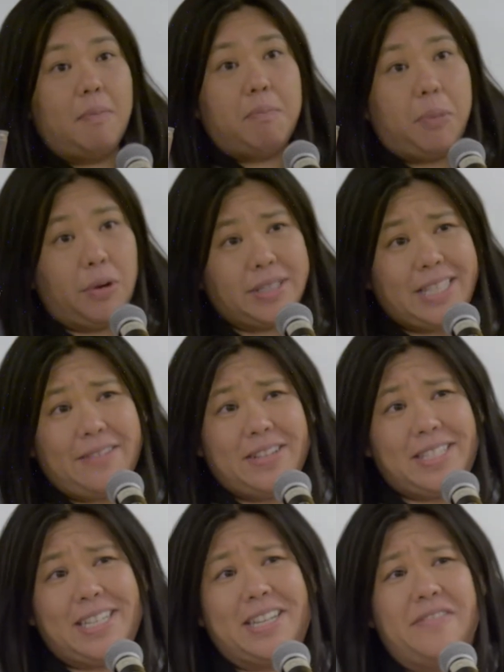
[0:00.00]
Ports have
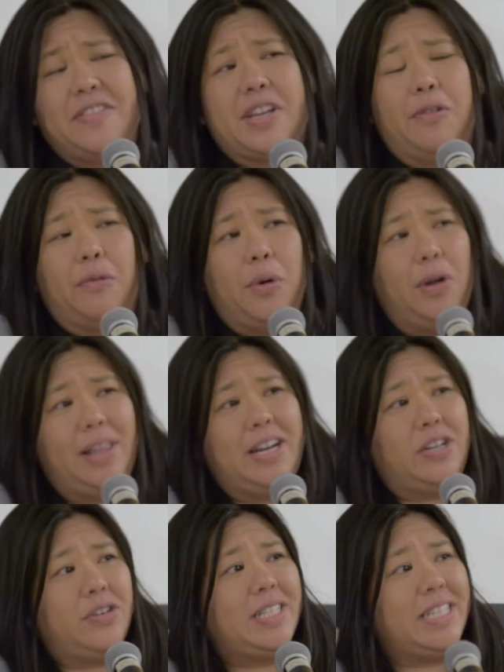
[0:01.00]
a significant role in
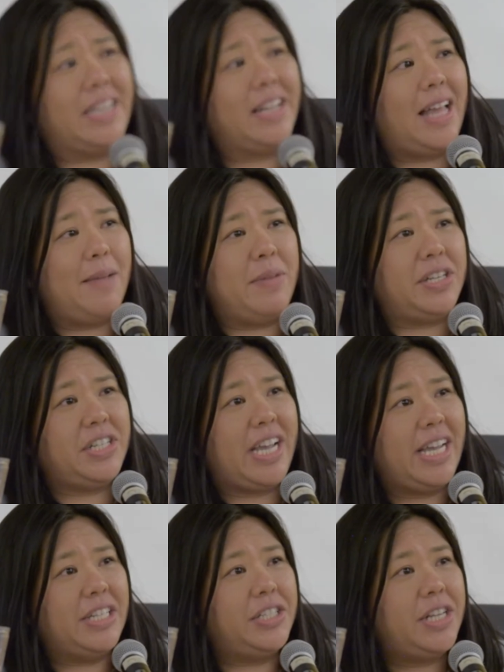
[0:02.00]
addressing climate
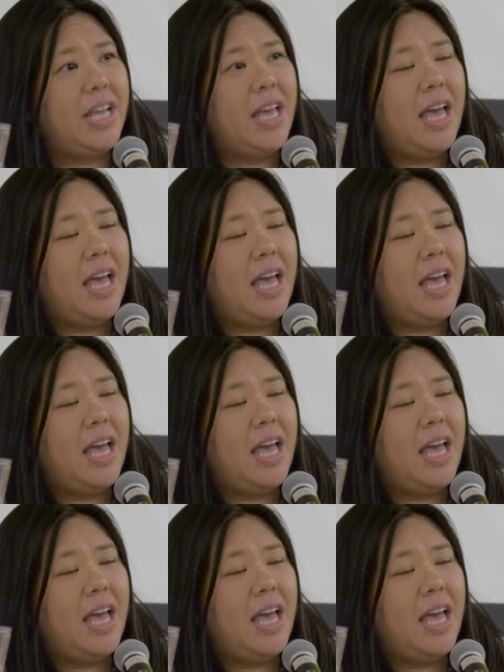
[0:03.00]
change.